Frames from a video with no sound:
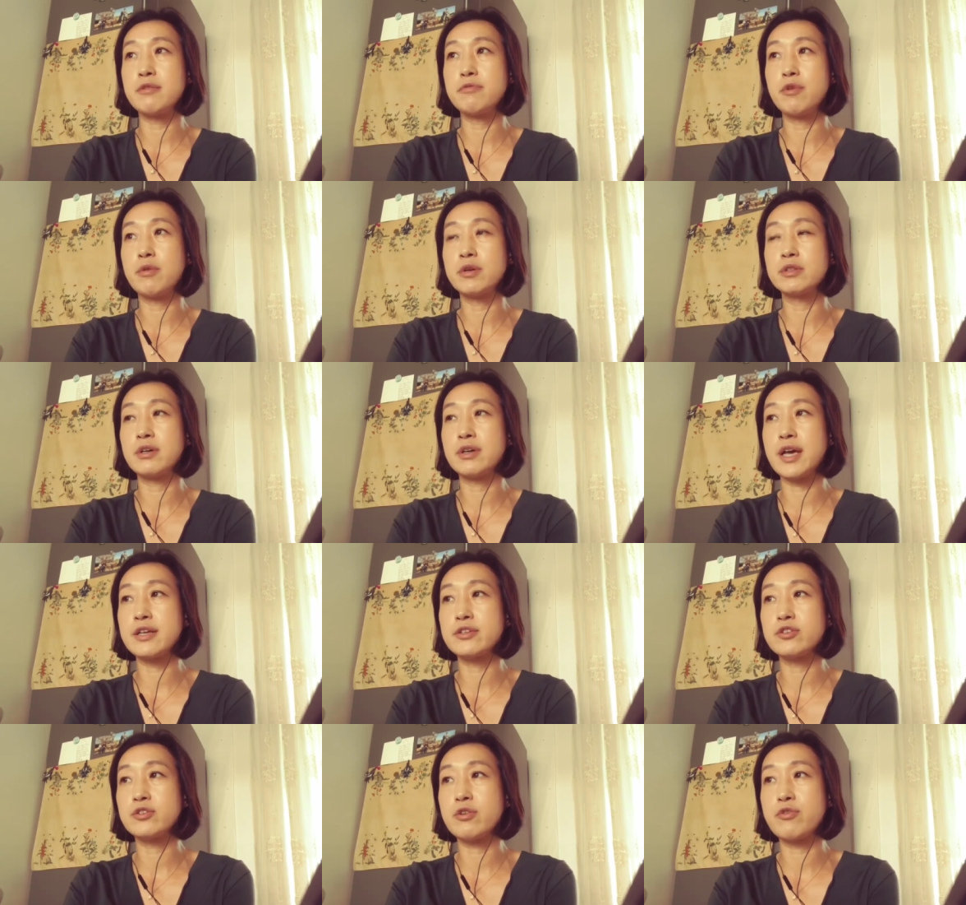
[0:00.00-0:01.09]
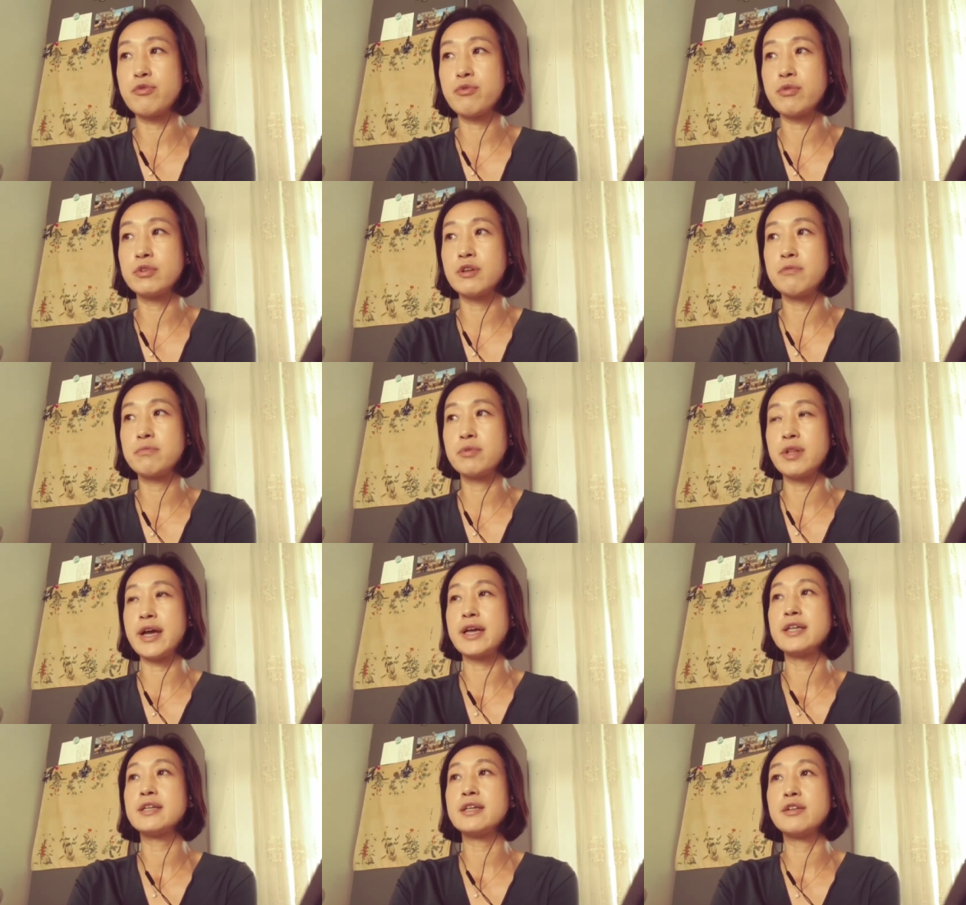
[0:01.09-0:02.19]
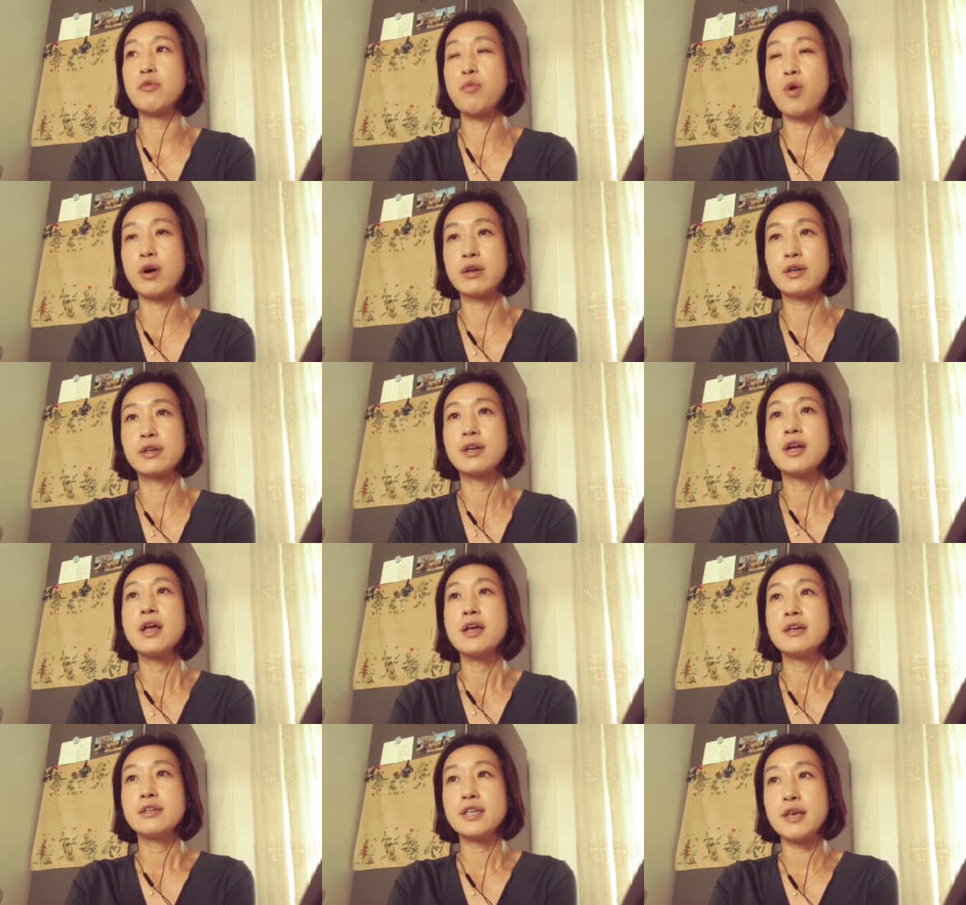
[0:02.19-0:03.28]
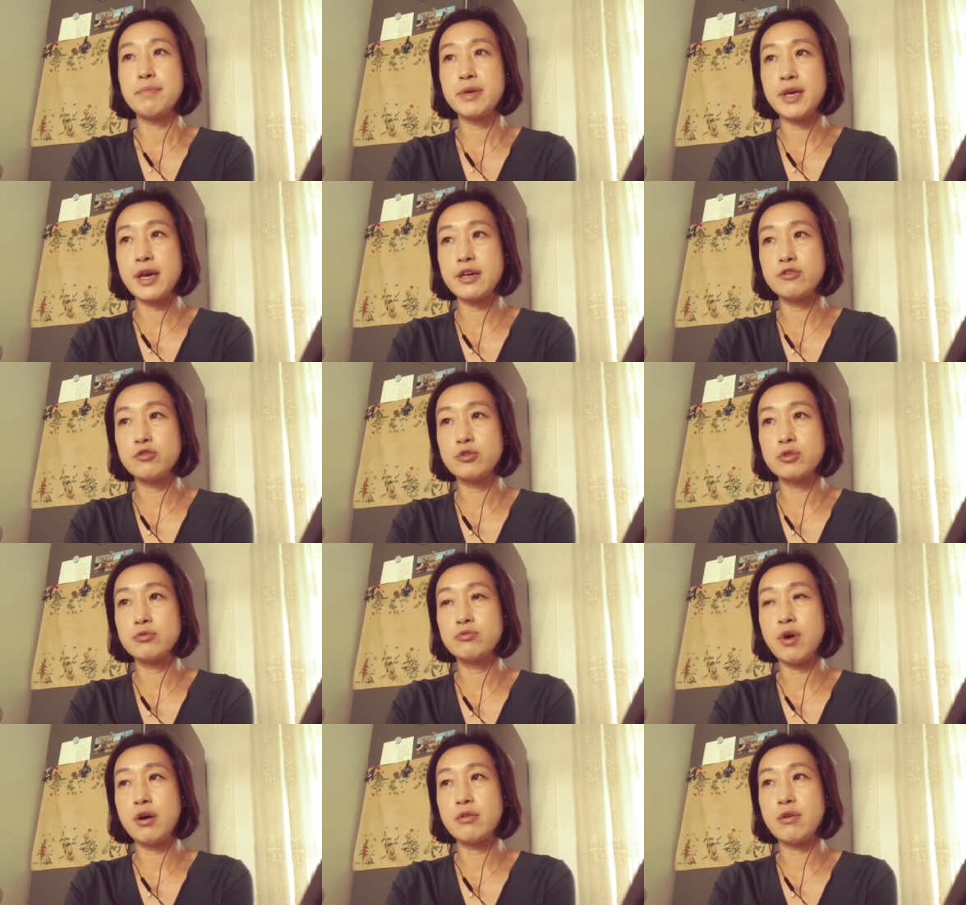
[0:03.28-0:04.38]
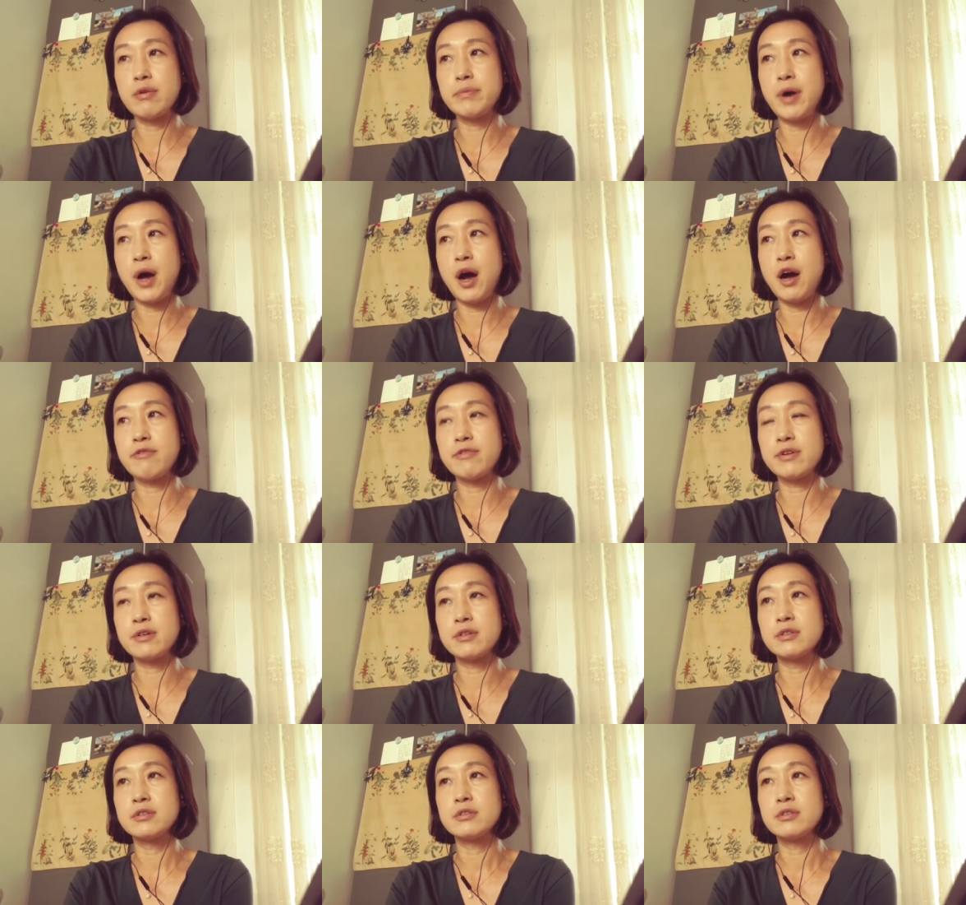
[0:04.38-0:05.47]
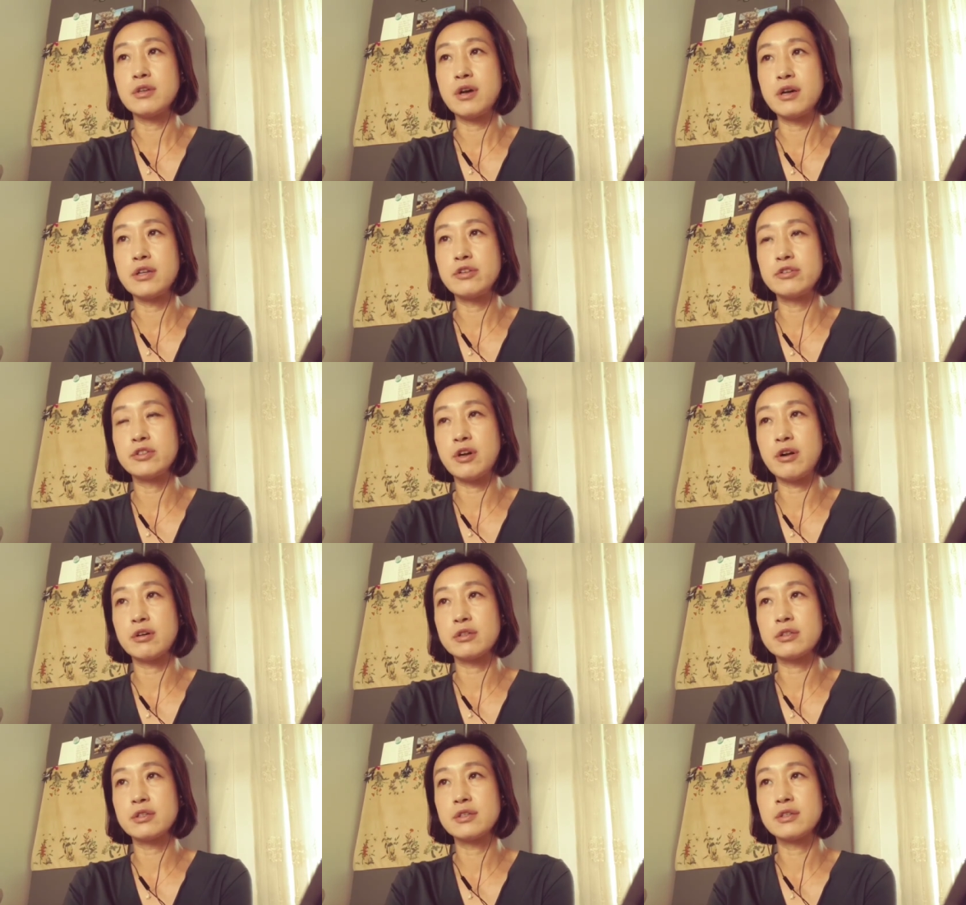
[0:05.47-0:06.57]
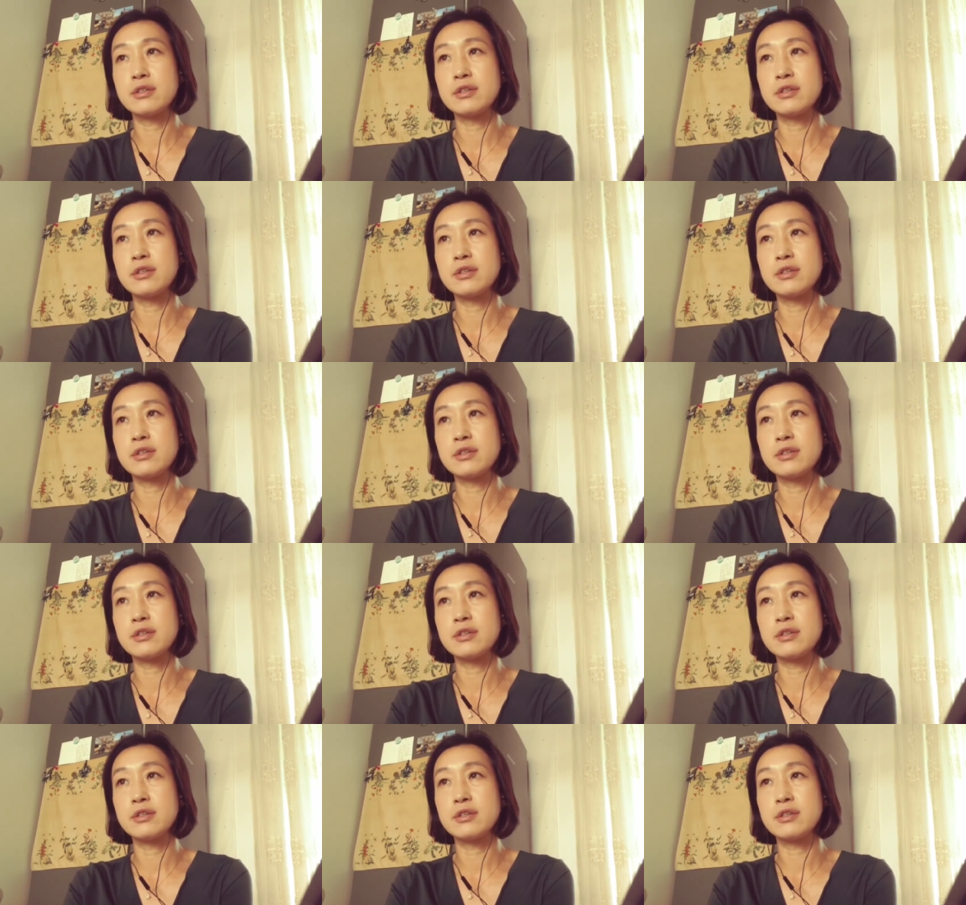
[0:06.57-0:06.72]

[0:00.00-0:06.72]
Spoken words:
forward against the through the blade in the water. He began to row on the harbor in the dark.